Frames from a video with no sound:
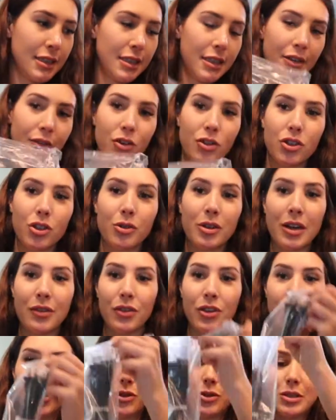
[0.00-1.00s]
I've also
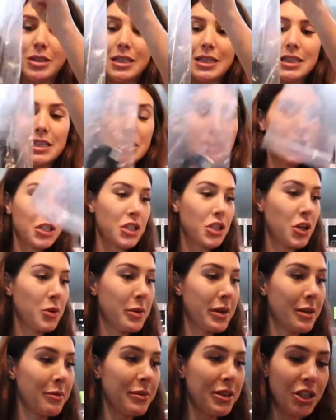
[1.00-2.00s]
never used this
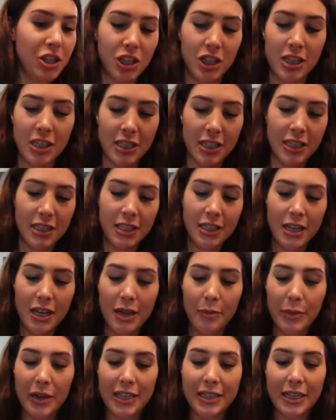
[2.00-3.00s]
sewing machine,
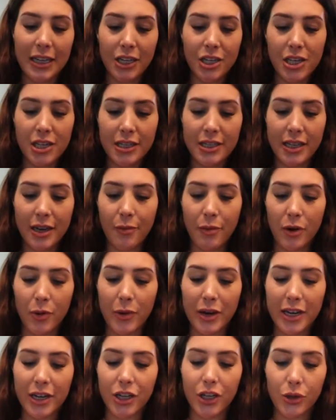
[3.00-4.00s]
but it's actually the same one
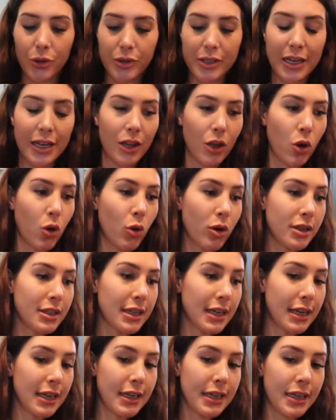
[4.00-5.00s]
we had used in the course
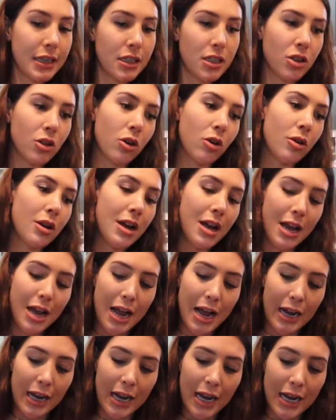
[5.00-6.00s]
that I did, so
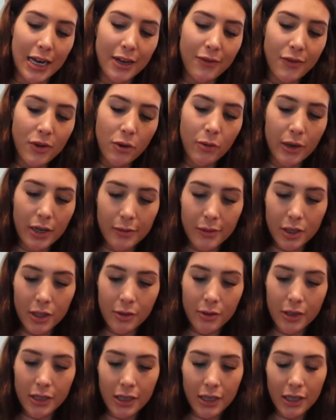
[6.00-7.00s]
I kind of know what I'm
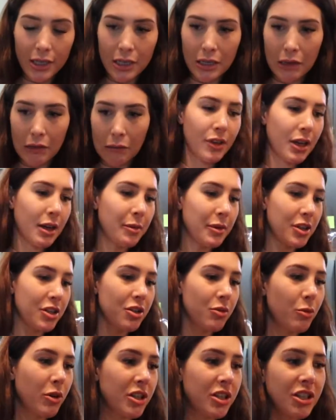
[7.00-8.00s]
doing. Like, I'm
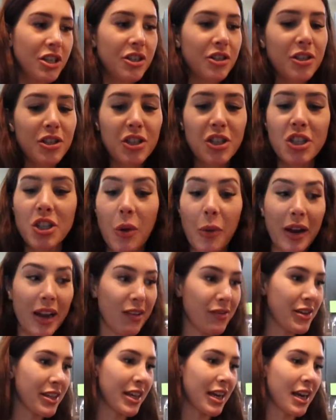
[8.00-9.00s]
gonna want to start sewing
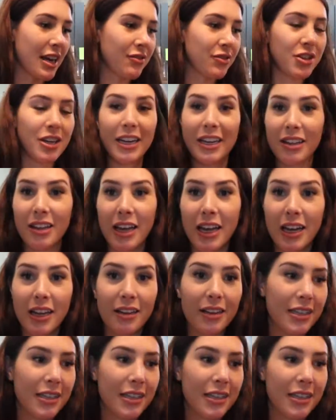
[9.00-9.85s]
everything after I get the hang of